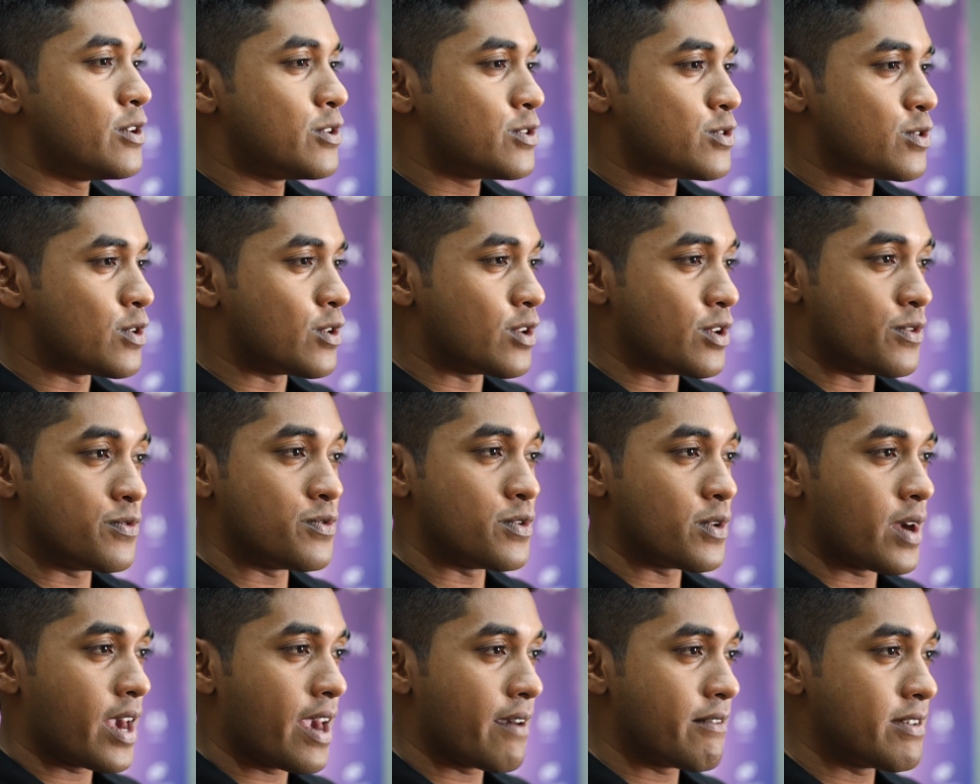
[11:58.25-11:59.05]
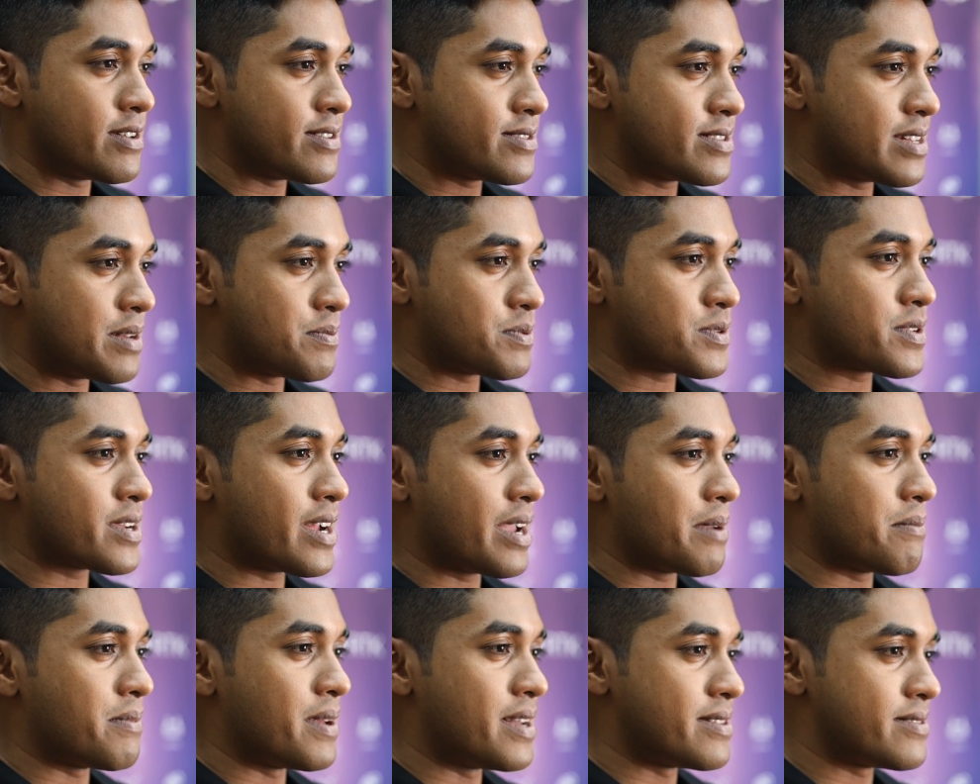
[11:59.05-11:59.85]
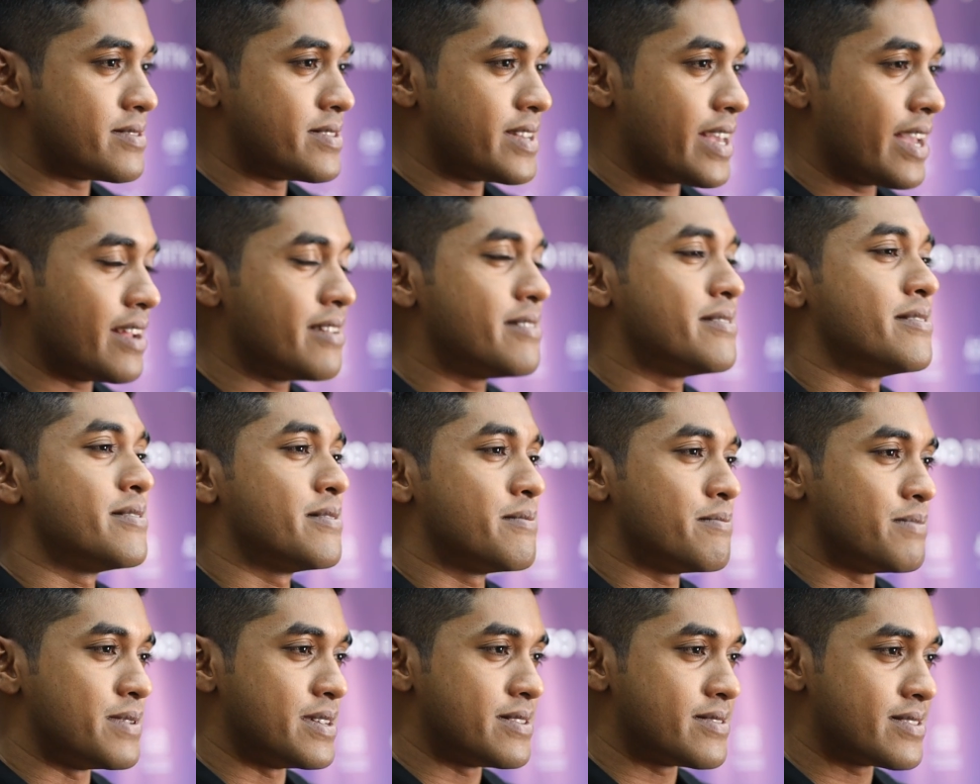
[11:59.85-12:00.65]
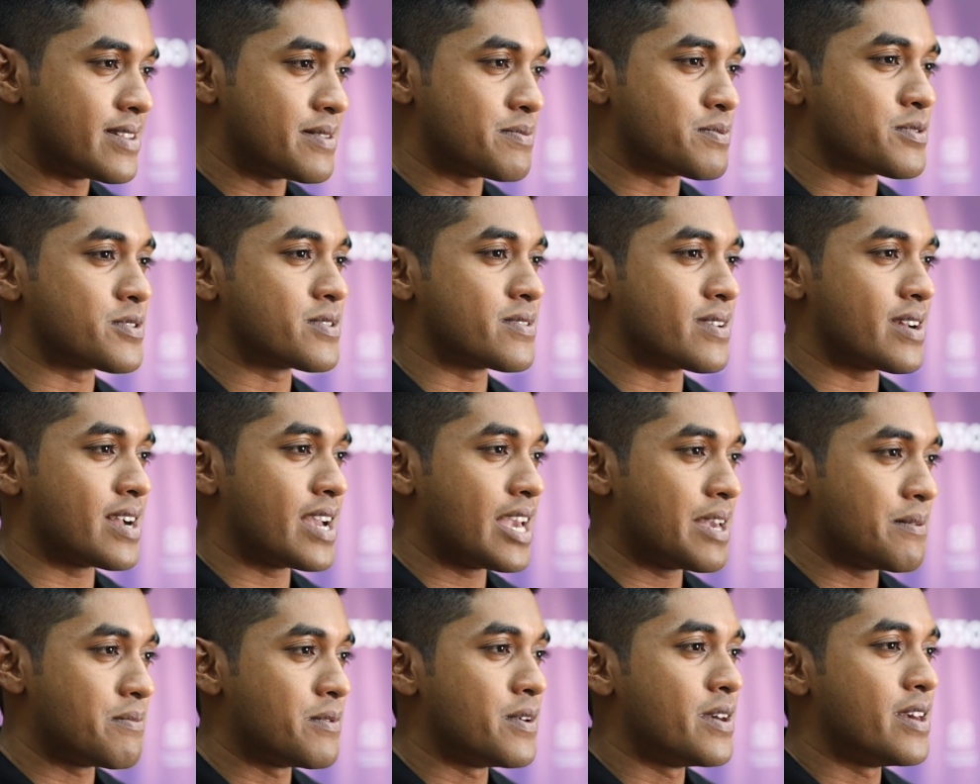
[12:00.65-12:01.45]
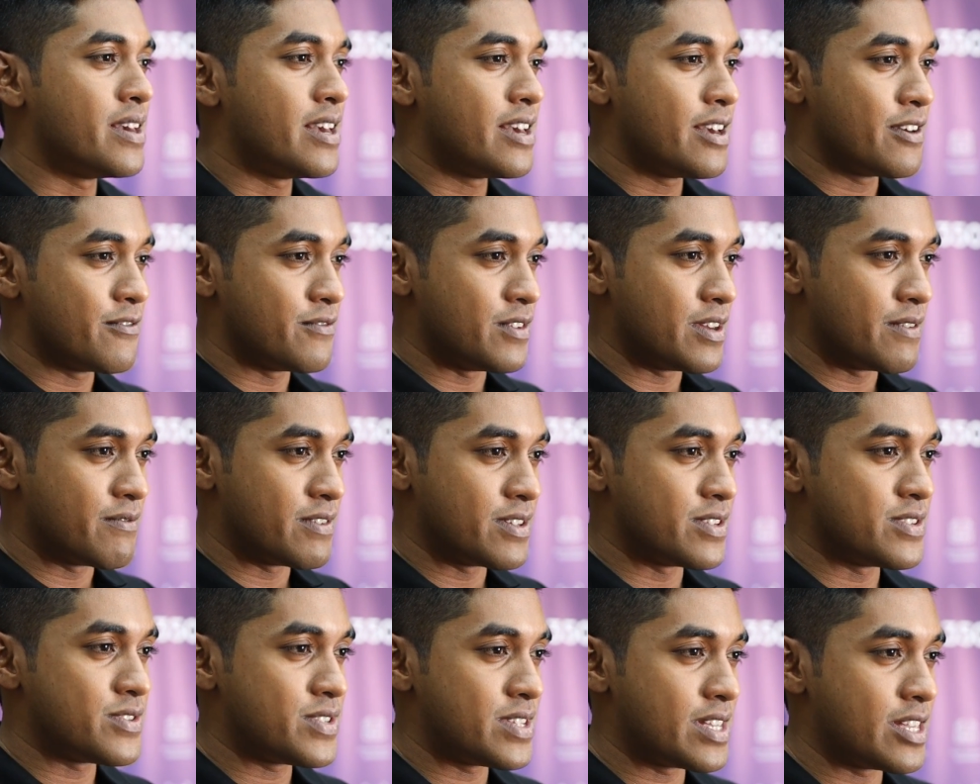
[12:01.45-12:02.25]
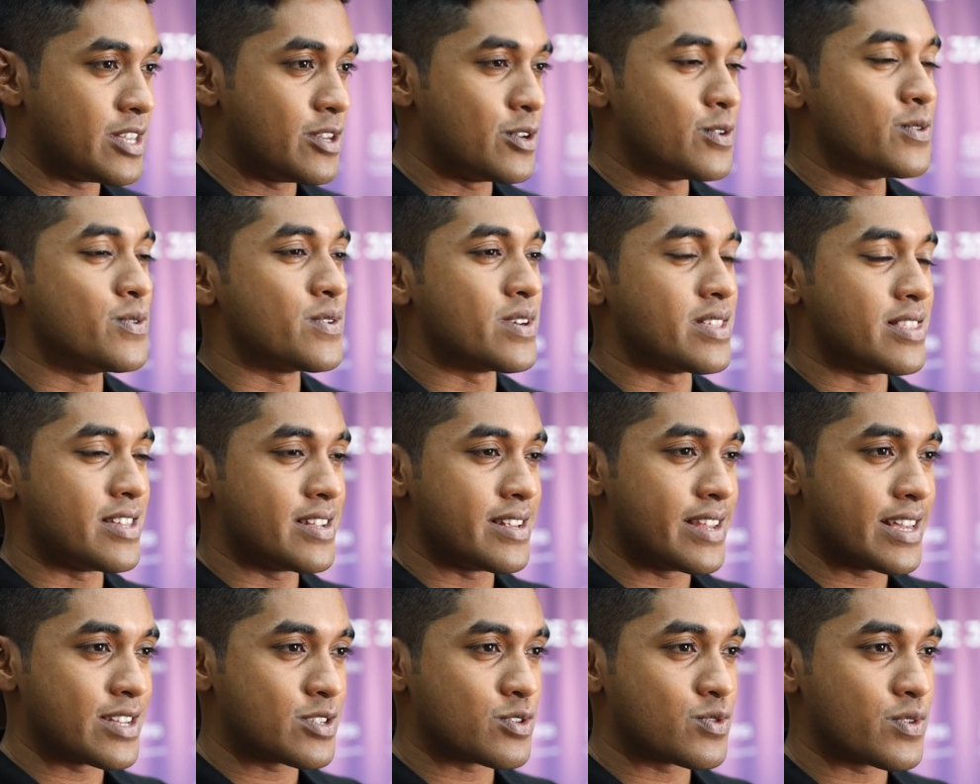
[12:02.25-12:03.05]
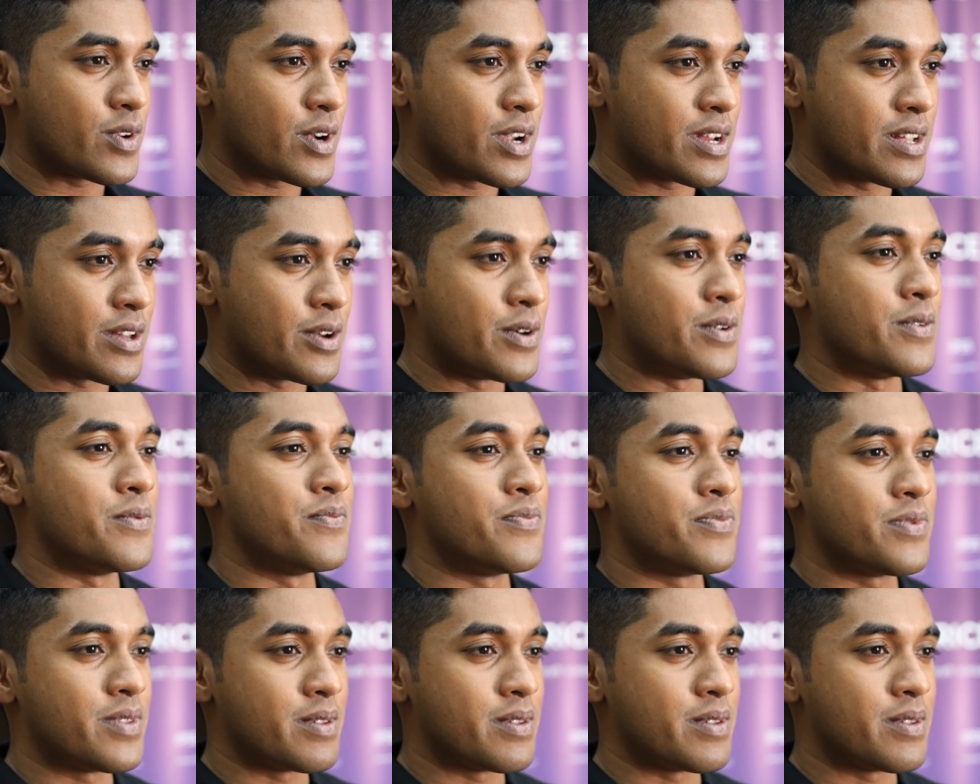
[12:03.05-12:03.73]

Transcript: So if you haven't subscribed us yet, please subscribe. We will see you in the next video.